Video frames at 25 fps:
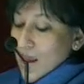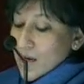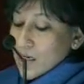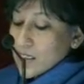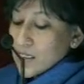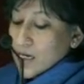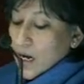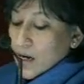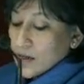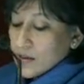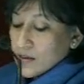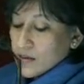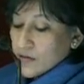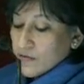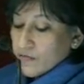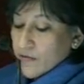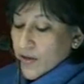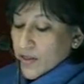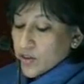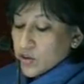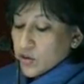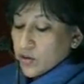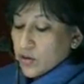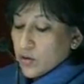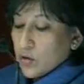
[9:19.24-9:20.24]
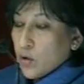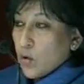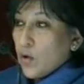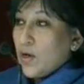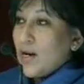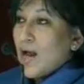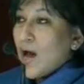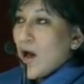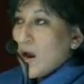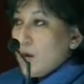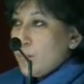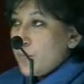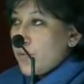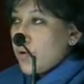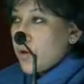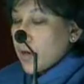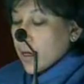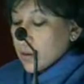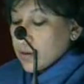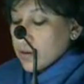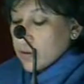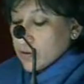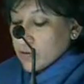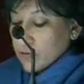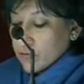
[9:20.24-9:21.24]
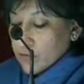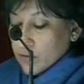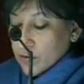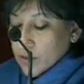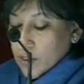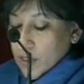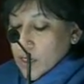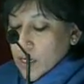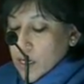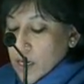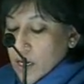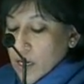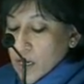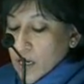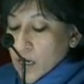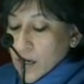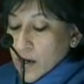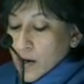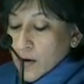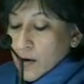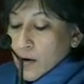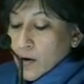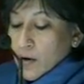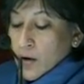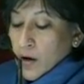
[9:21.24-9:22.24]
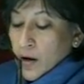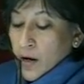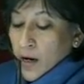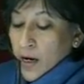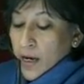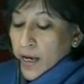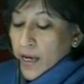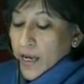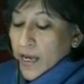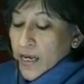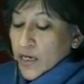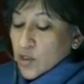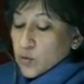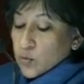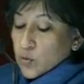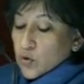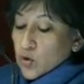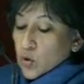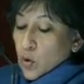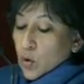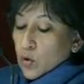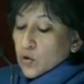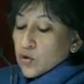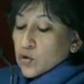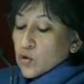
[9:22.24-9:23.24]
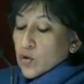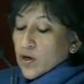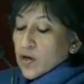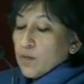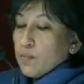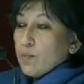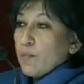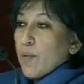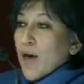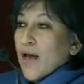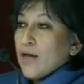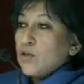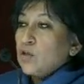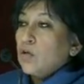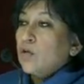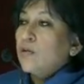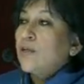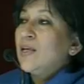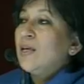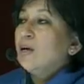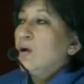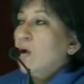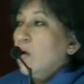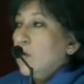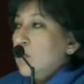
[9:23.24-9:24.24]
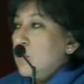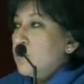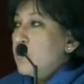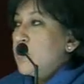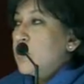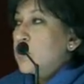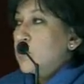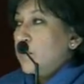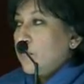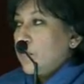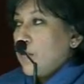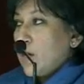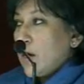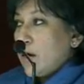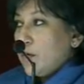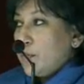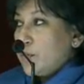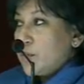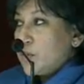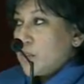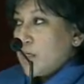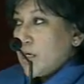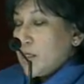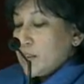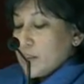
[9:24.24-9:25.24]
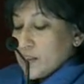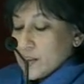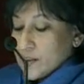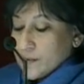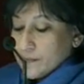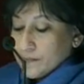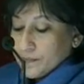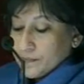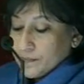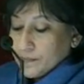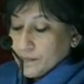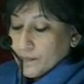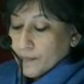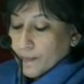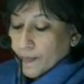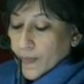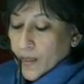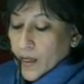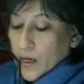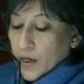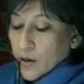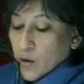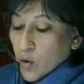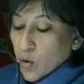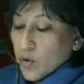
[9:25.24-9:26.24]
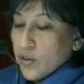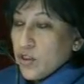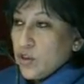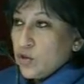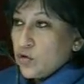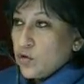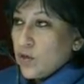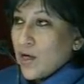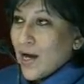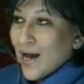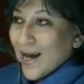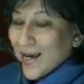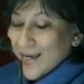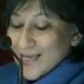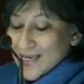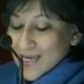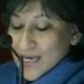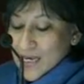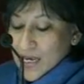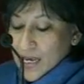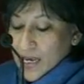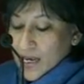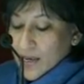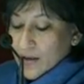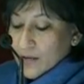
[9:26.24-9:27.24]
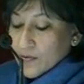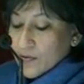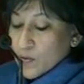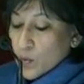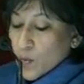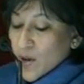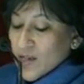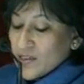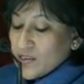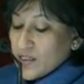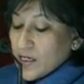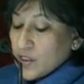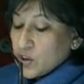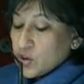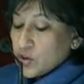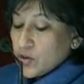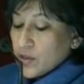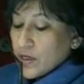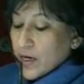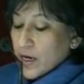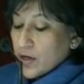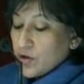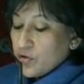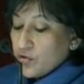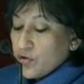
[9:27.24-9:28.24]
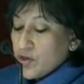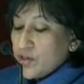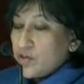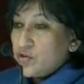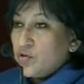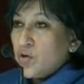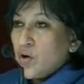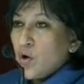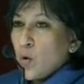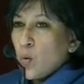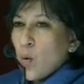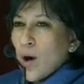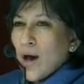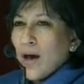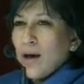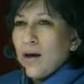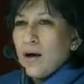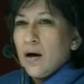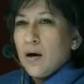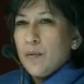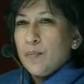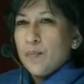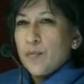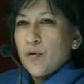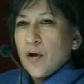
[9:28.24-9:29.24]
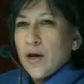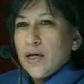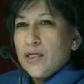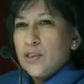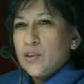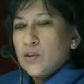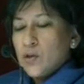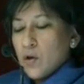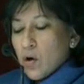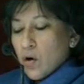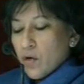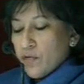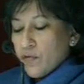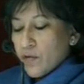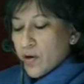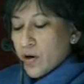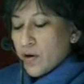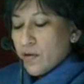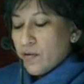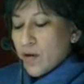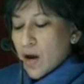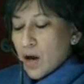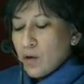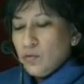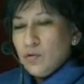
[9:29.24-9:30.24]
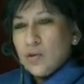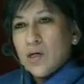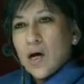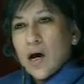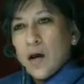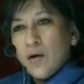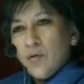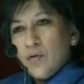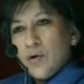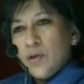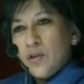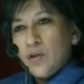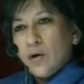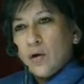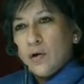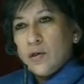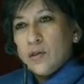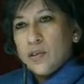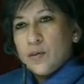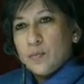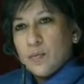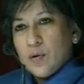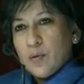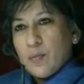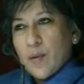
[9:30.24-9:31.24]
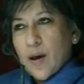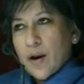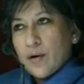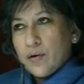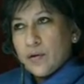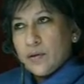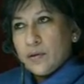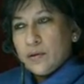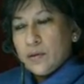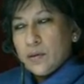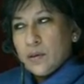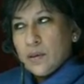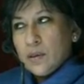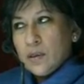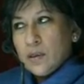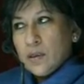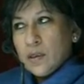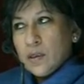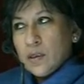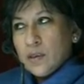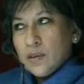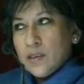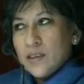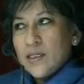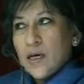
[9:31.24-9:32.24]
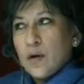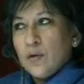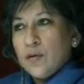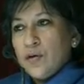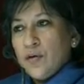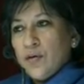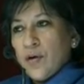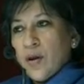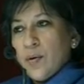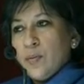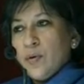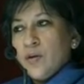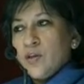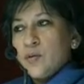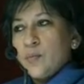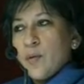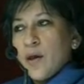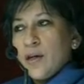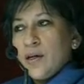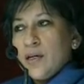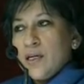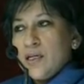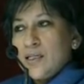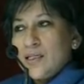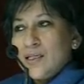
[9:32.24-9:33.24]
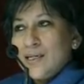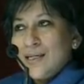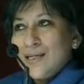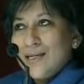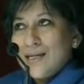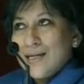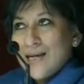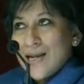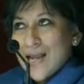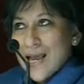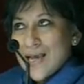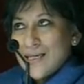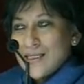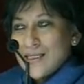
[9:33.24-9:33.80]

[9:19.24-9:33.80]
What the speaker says: and unconventional oil unproductive, it would also impact on the economies of the Arab states. According to the IEA, the West Asian countries require a price of around $100 per barrel. Saudi Arabians might need it a little